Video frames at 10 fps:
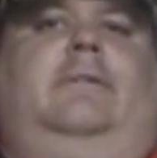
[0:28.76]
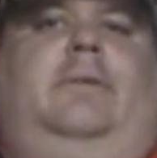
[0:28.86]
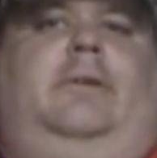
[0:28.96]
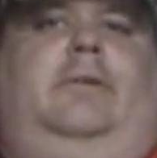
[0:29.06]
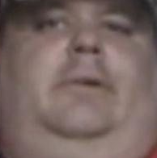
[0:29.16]

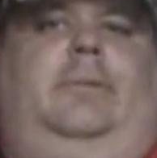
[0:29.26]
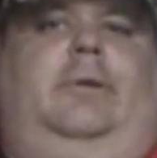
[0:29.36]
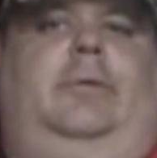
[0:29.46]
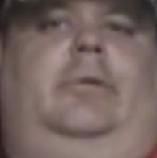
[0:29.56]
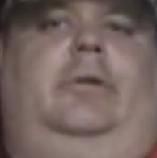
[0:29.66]
apparently
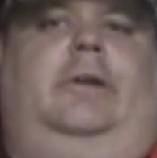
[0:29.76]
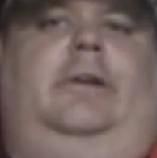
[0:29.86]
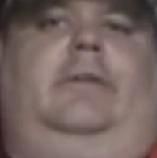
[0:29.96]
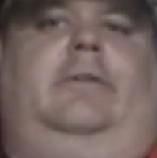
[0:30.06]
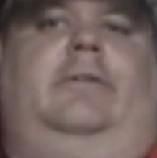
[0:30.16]
we were
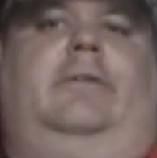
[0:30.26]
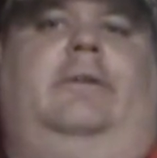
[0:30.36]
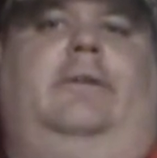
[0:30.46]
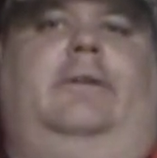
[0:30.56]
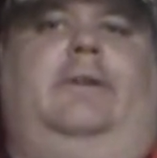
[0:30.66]
in
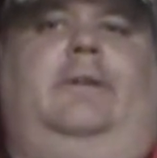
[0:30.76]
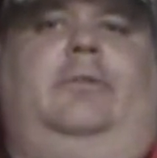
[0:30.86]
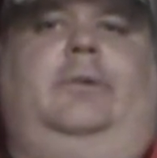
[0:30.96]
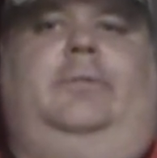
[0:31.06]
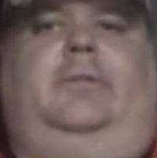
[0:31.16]
on the
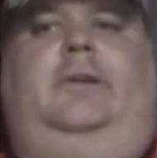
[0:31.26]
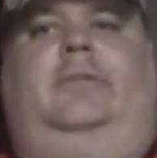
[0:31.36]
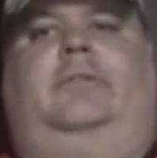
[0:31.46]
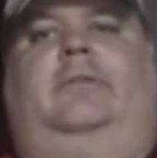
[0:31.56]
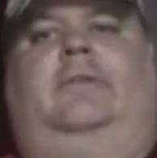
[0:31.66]

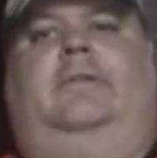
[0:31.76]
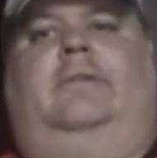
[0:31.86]
sweepstakes